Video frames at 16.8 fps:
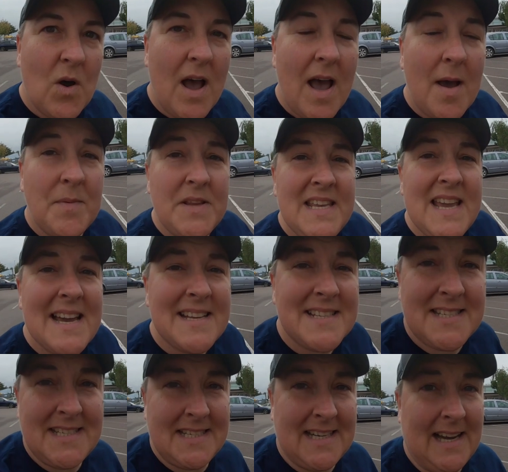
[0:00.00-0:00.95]
what happened
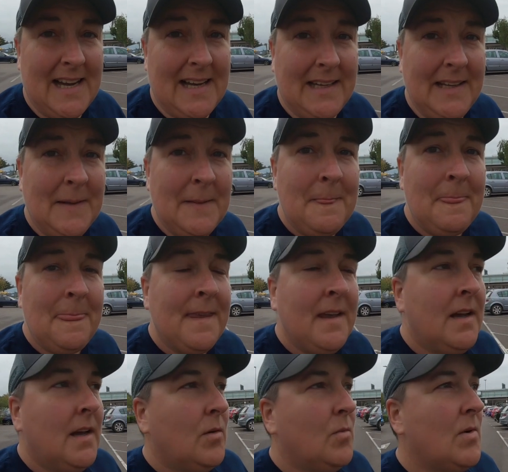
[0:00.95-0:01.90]
yesterday
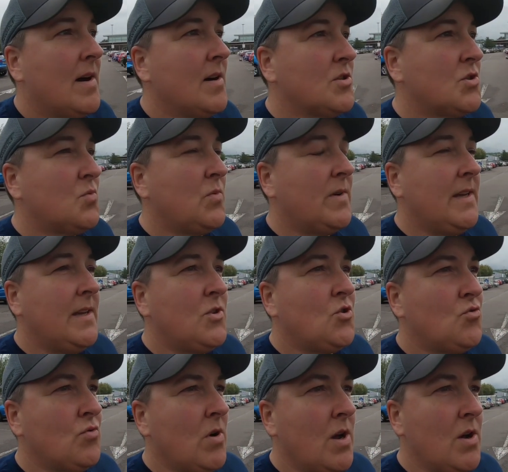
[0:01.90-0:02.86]
was we
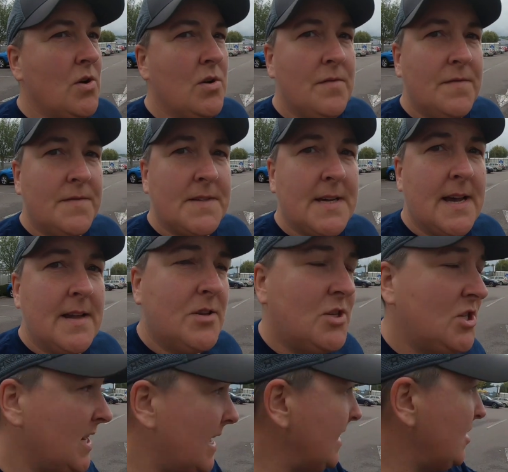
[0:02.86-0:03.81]
drove
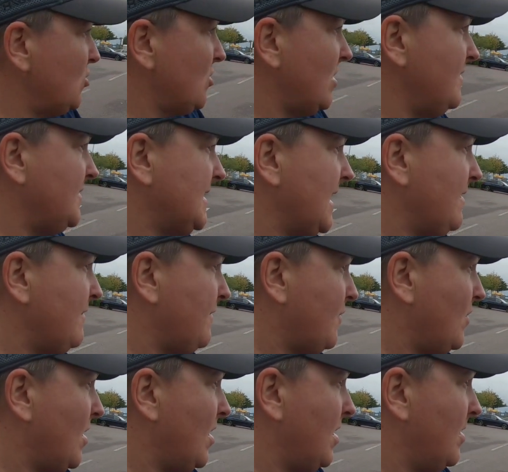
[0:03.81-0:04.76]
Jane drove down
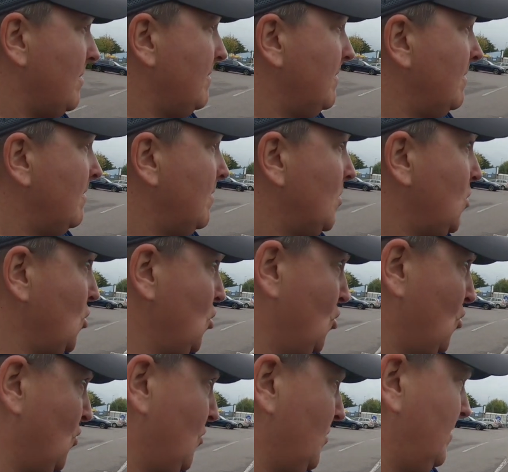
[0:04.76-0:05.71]
from
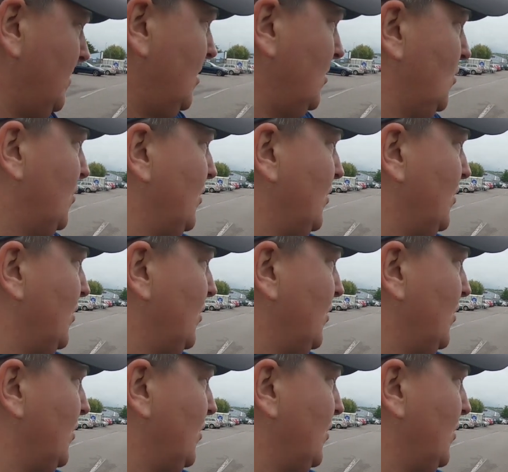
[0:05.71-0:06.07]
nor not